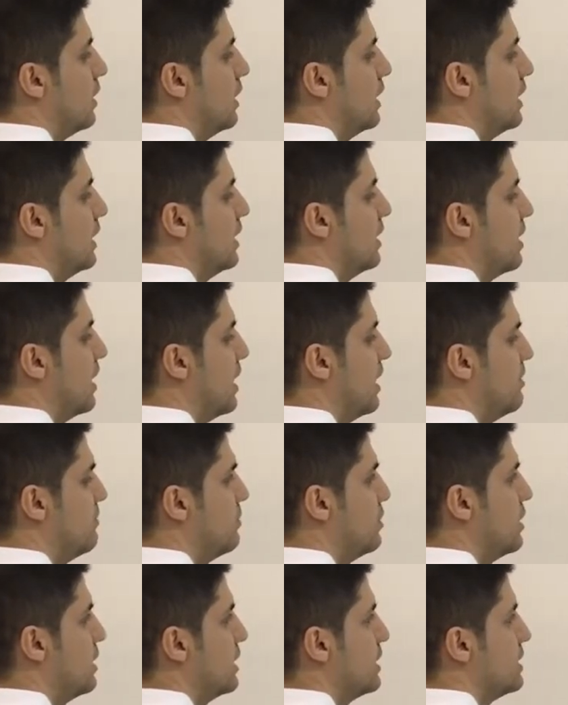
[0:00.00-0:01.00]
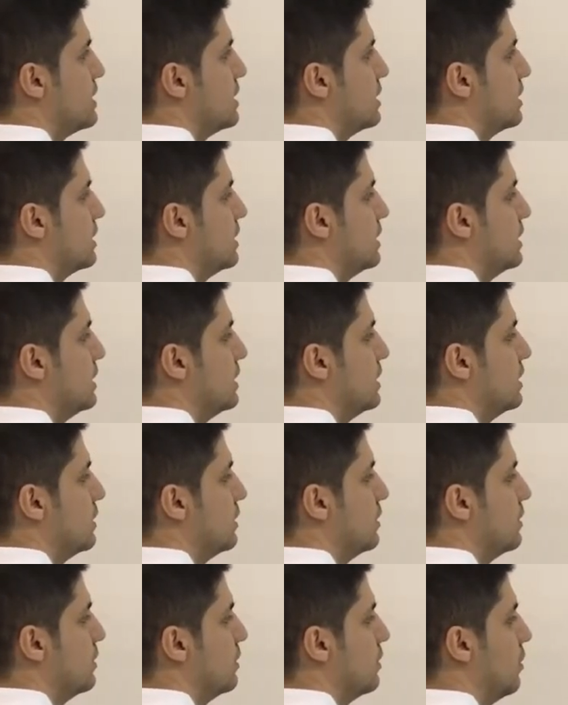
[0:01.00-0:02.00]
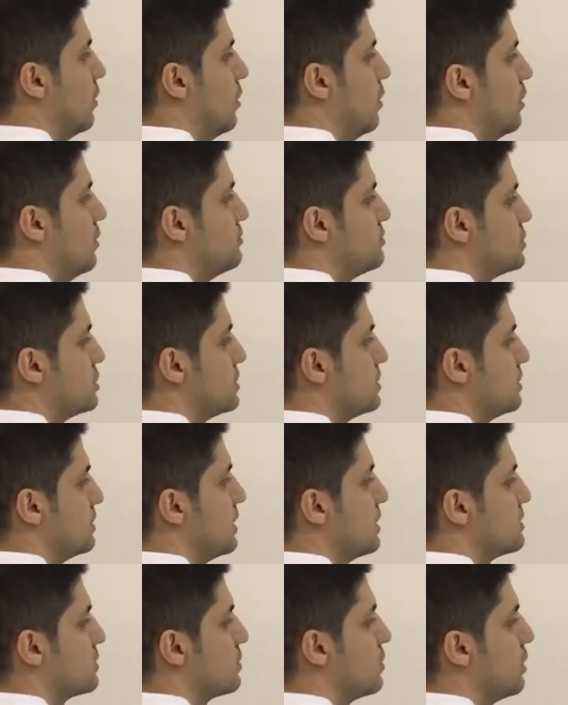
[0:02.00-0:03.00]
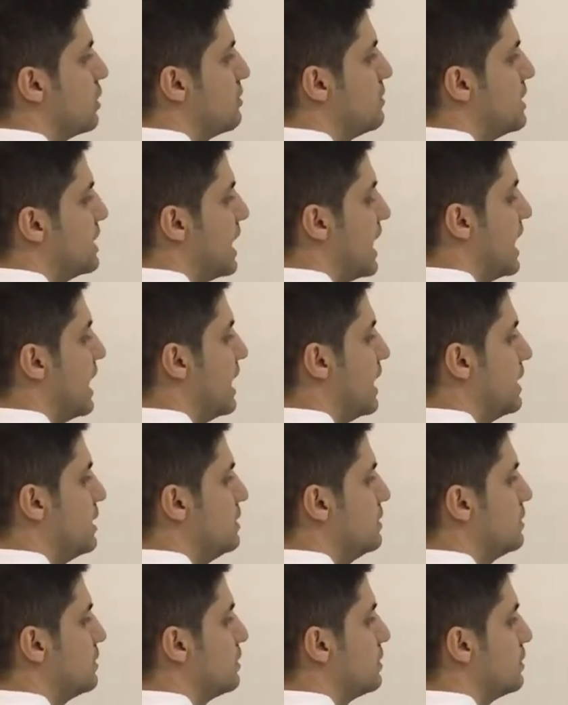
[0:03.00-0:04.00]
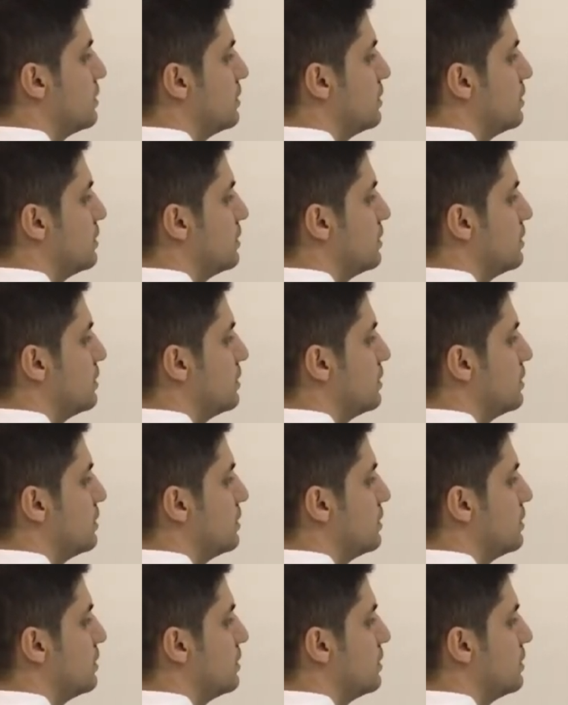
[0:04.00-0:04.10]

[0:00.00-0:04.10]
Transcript: And I'm writing the, oops, that's going to be 8.